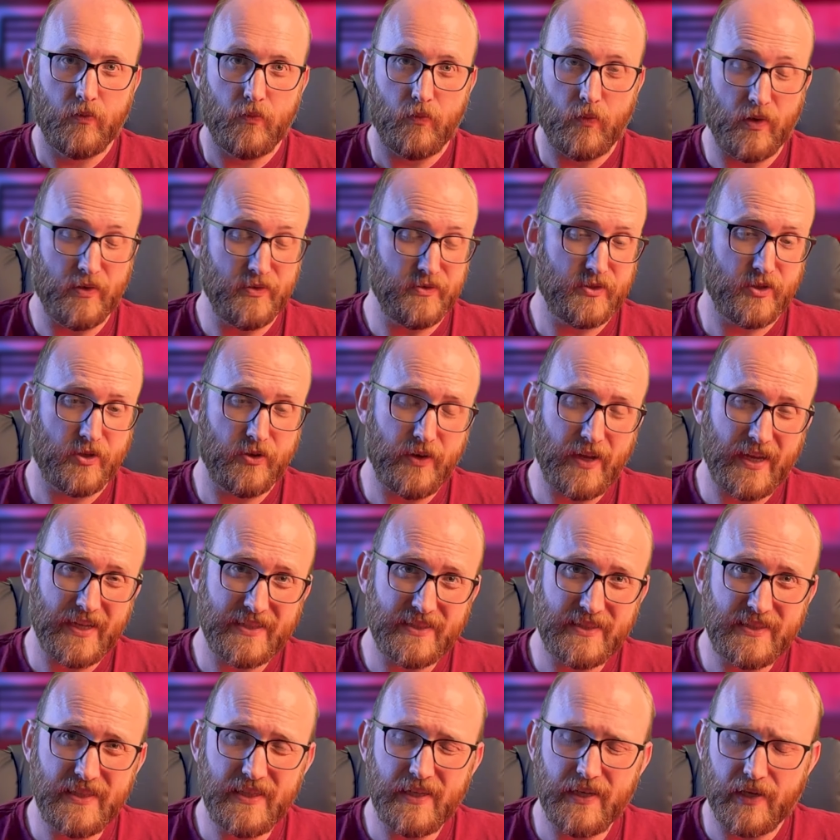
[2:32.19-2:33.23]
Well, it's a good
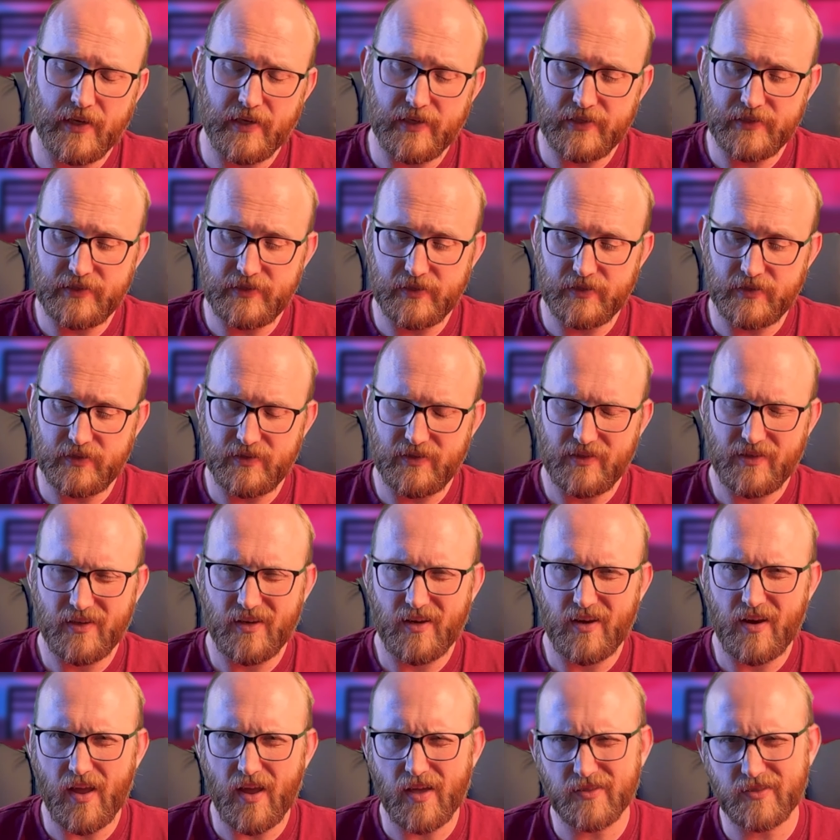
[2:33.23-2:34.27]
idea, it's just
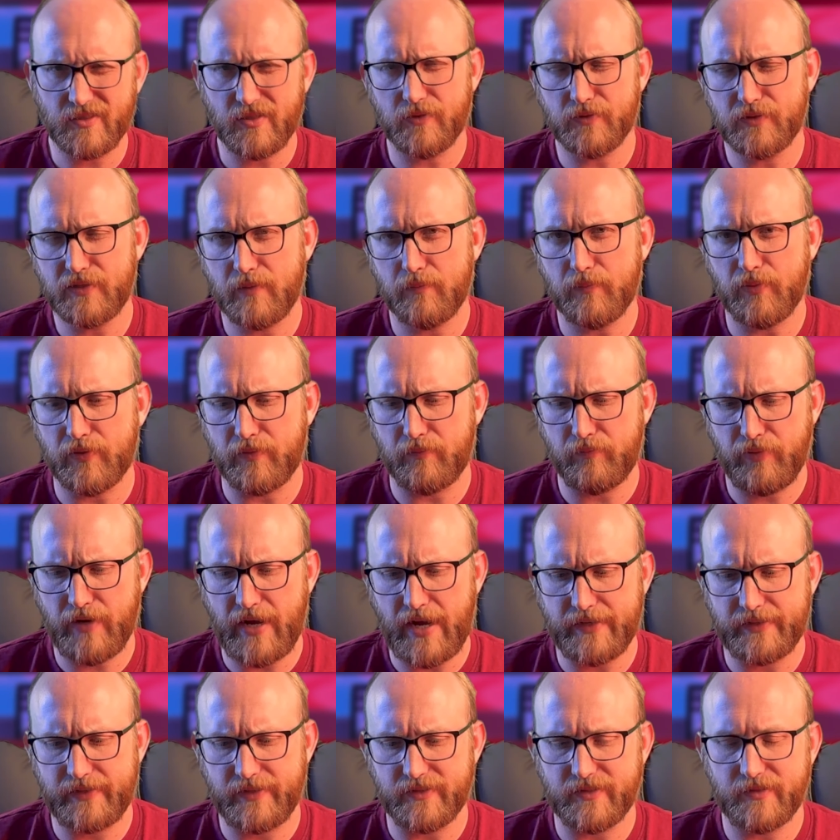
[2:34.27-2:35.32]
not so simple in
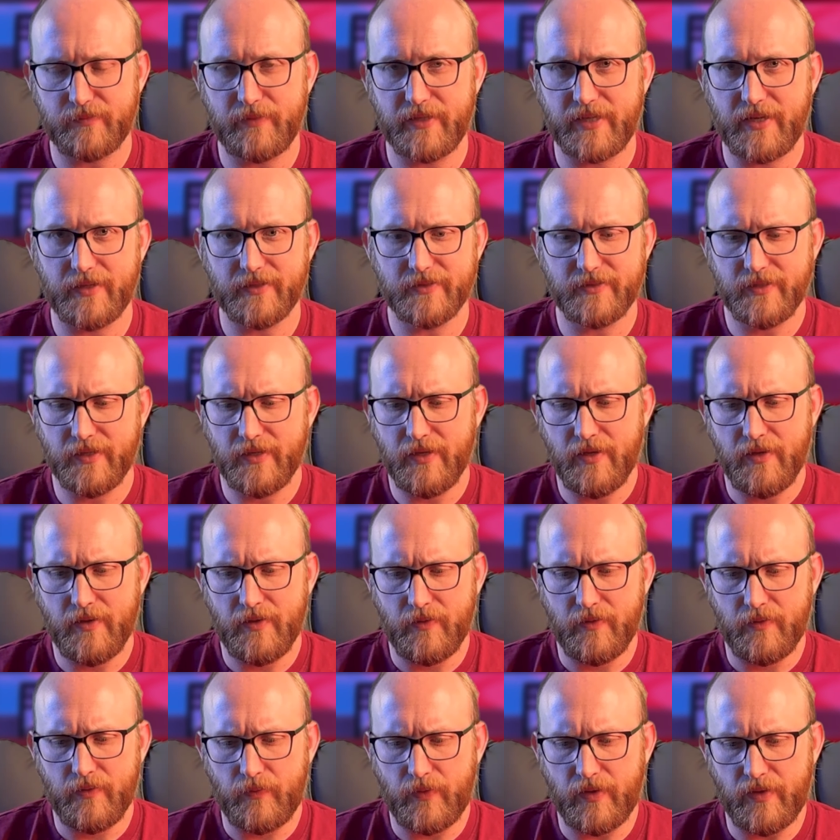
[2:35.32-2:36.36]
practice because,
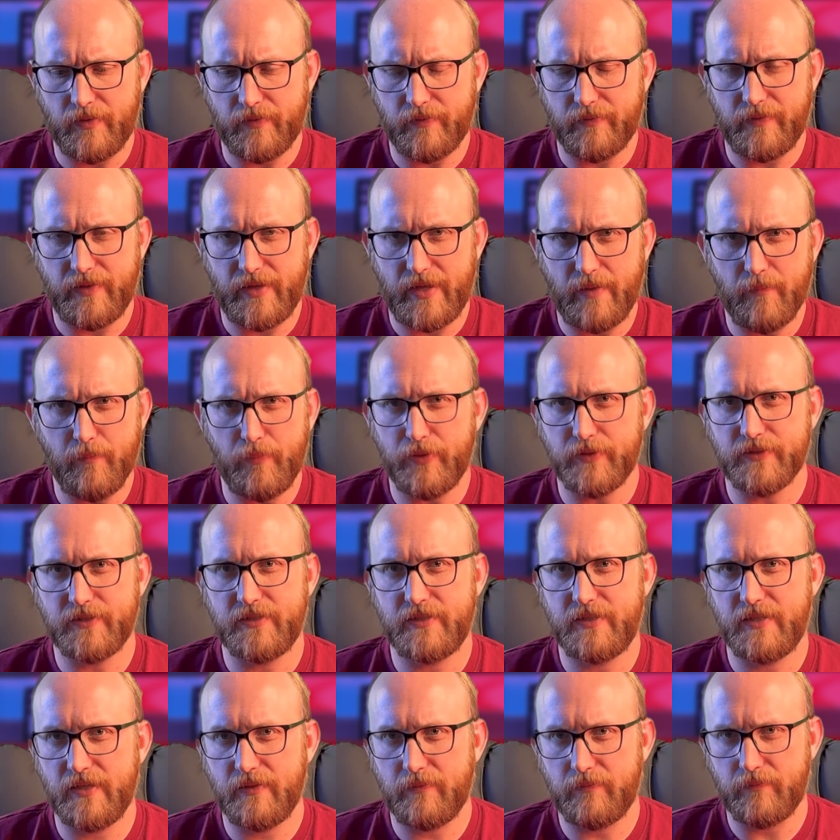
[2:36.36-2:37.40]
well,
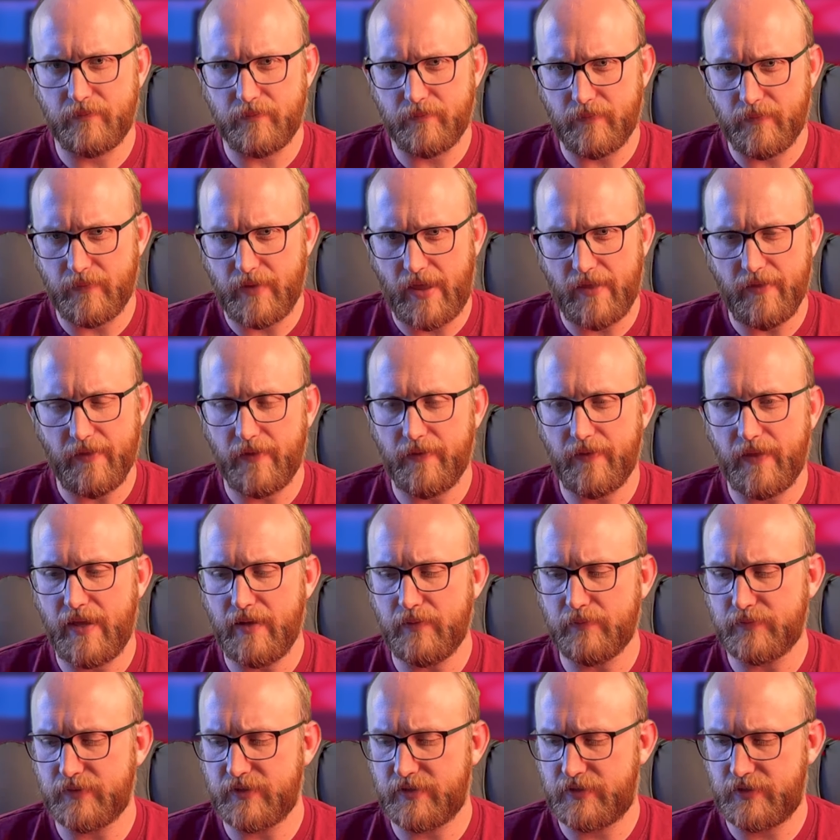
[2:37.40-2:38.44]
inputs to
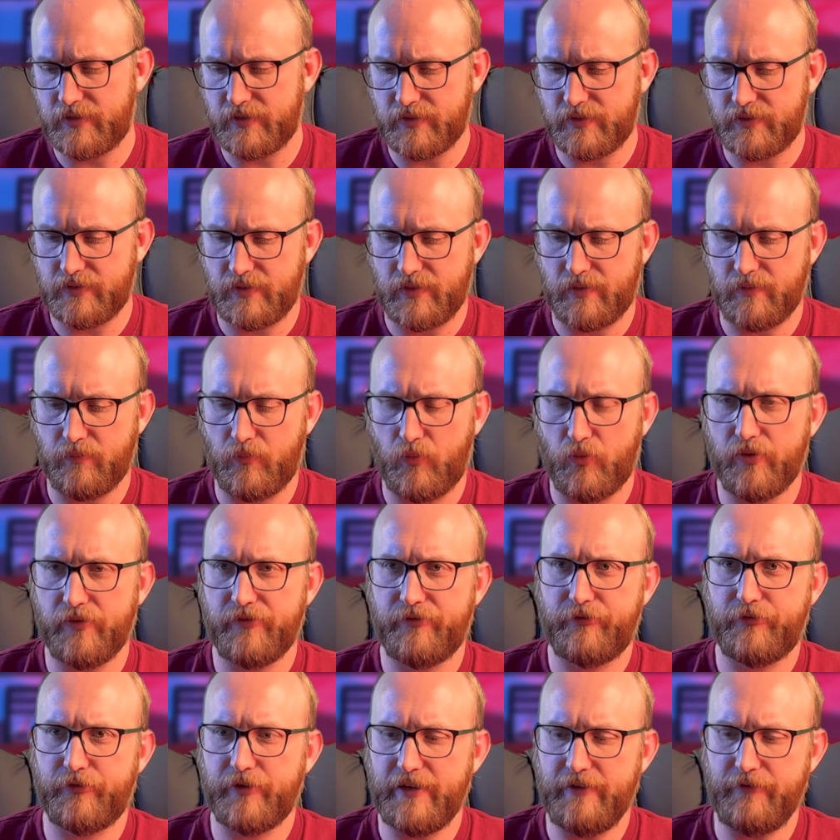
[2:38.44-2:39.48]
LLMs just are more
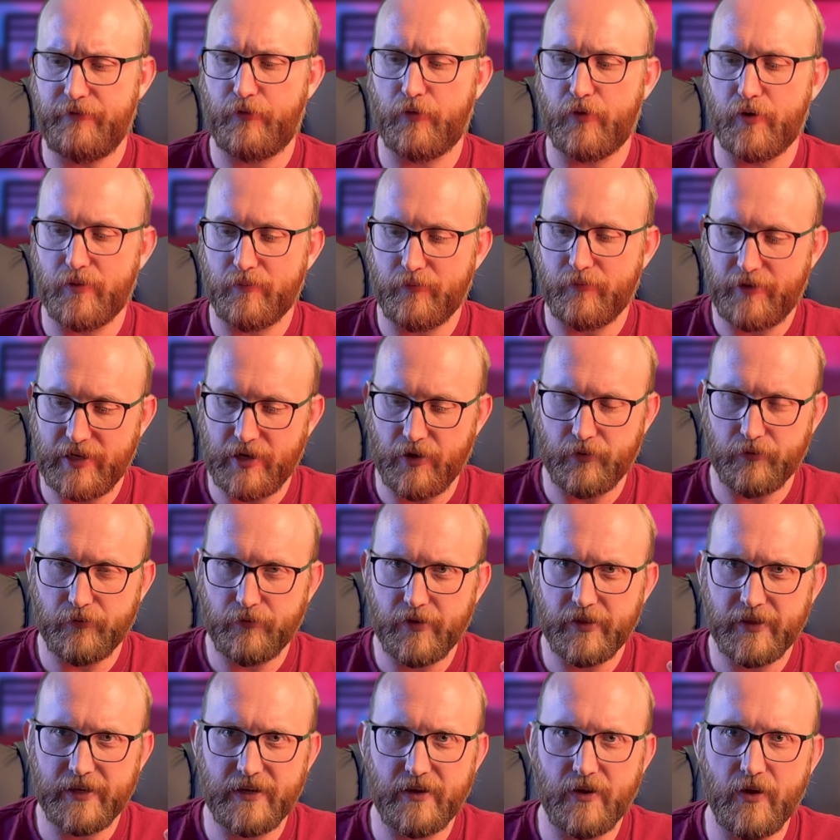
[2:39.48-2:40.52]
freeform. We don't
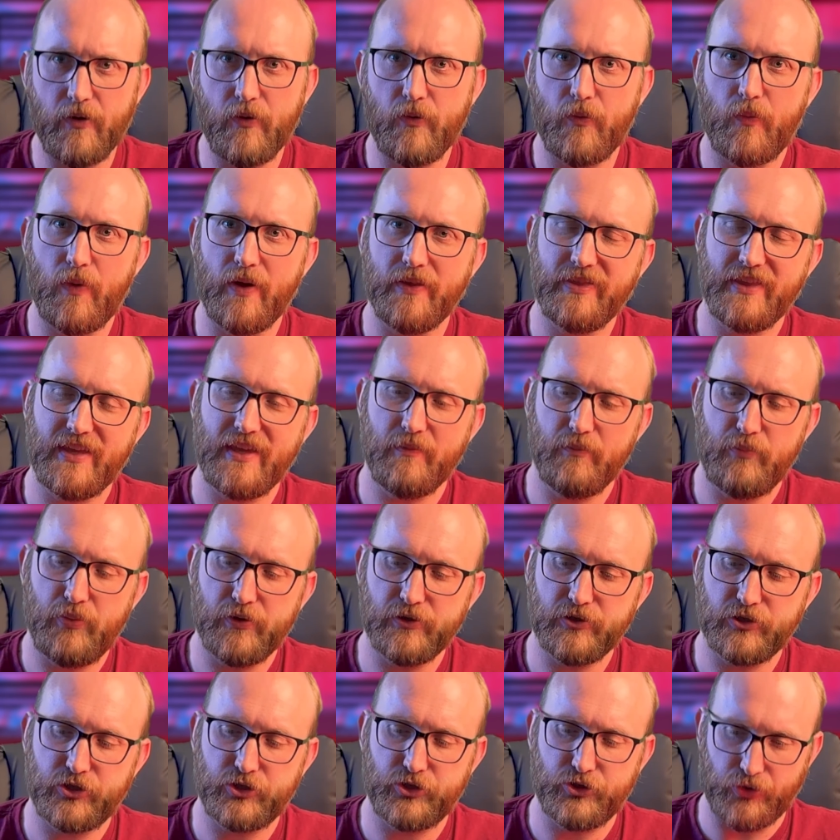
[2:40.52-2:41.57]
really know what the
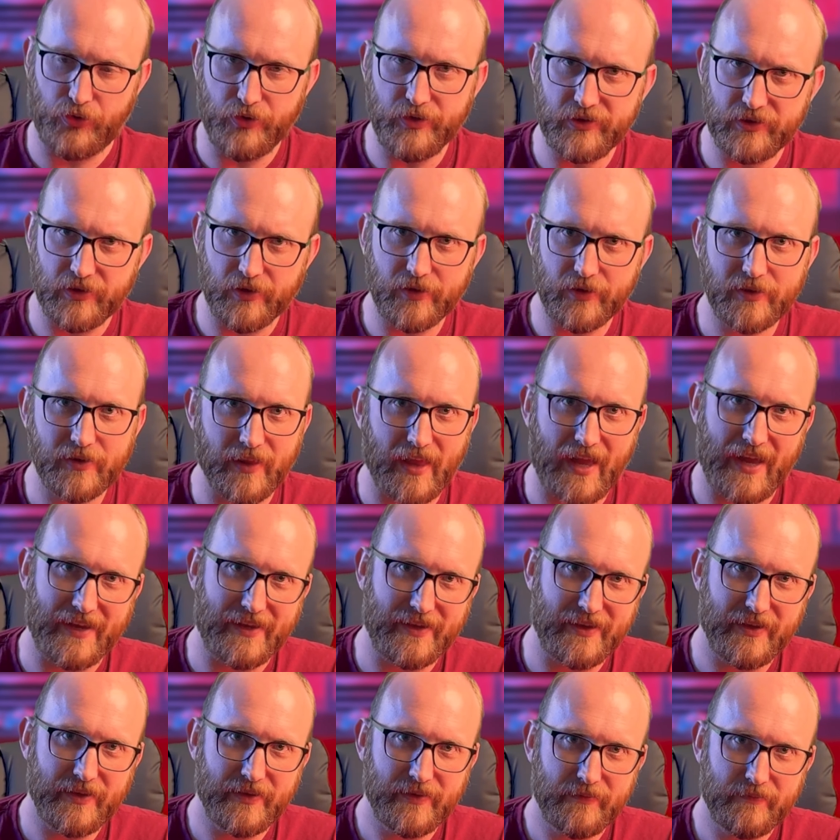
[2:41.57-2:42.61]
input should look
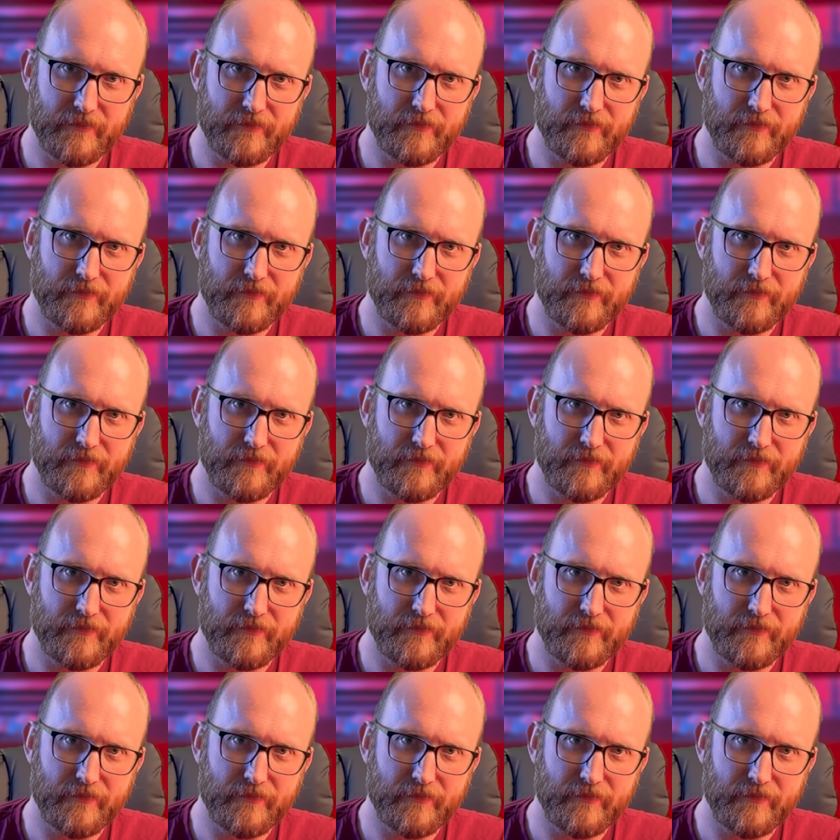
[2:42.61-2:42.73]
like.